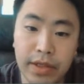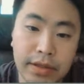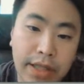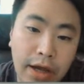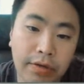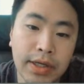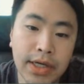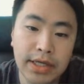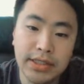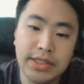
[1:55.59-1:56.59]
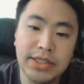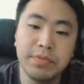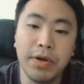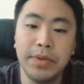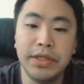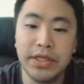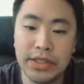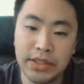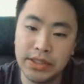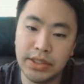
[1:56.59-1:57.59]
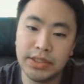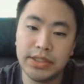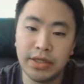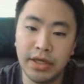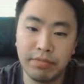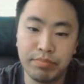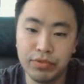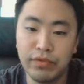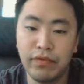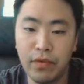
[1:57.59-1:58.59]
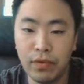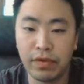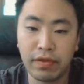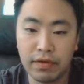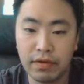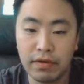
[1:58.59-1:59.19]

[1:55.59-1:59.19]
Now, this is probably the easiest and like brute force